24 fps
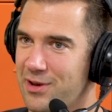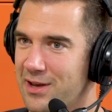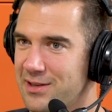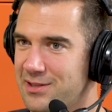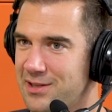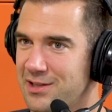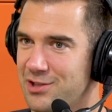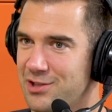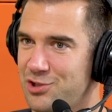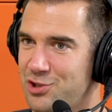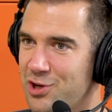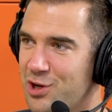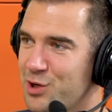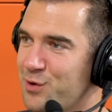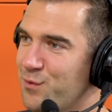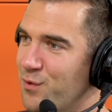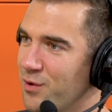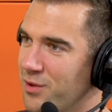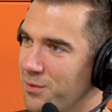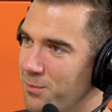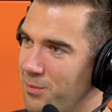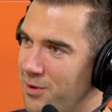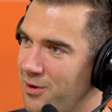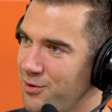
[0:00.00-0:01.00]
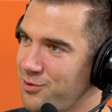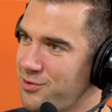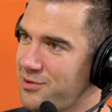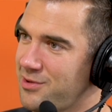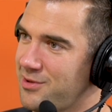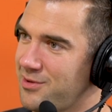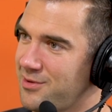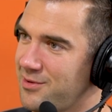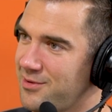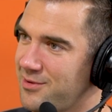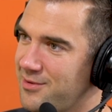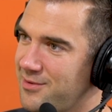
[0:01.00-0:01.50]
you guys get judged for the most?
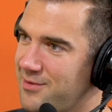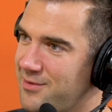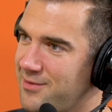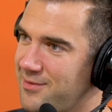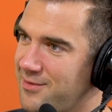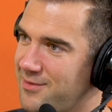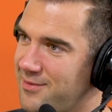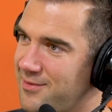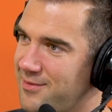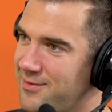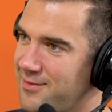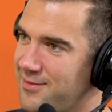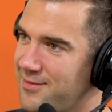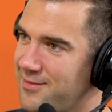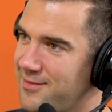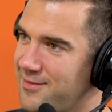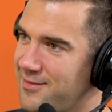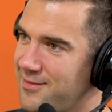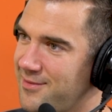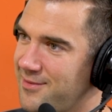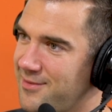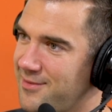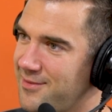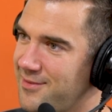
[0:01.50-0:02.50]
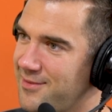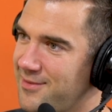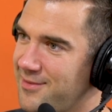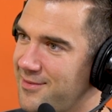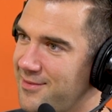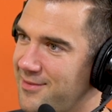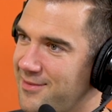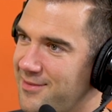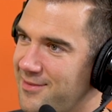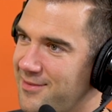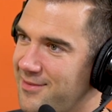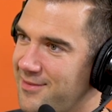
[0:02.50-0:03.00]
Ooh.
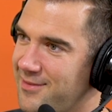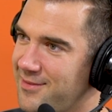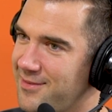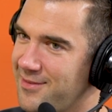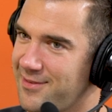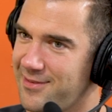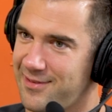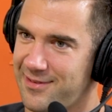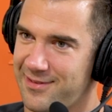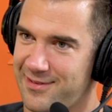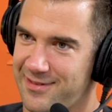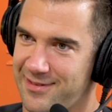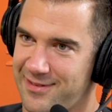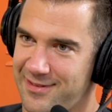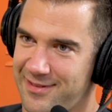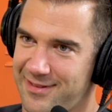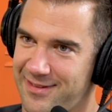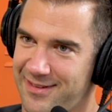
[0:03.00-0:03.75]
Hmm. I